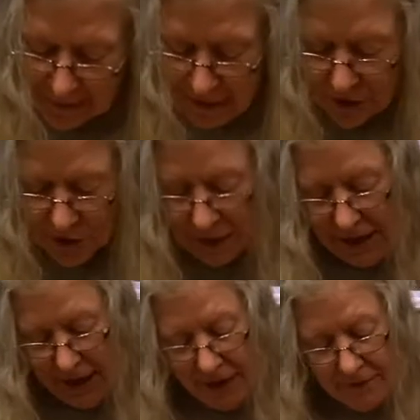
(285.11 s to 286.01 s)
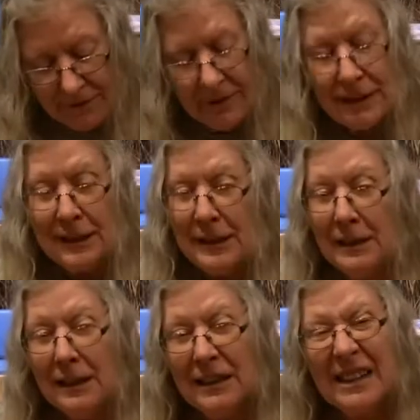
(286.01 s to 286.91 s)
And so I have
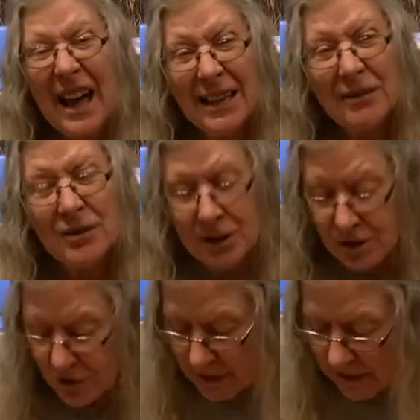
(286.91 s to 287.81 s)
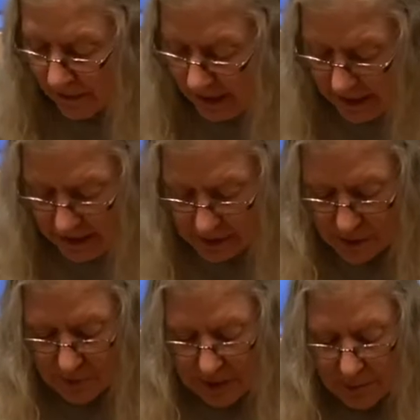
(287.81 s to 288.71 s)
a lot of orange on here right now.
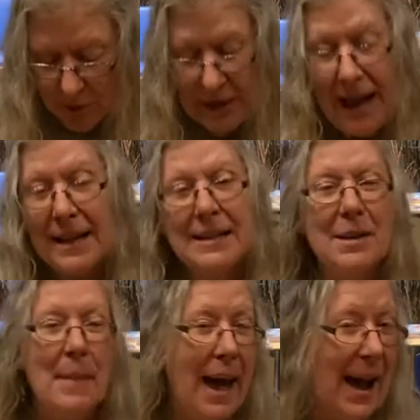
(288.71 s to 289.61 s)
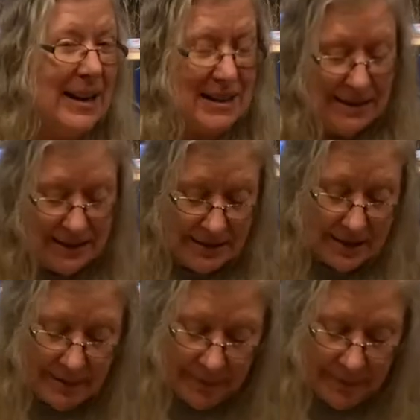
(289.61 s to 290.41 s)
So now I'm going to add some accents.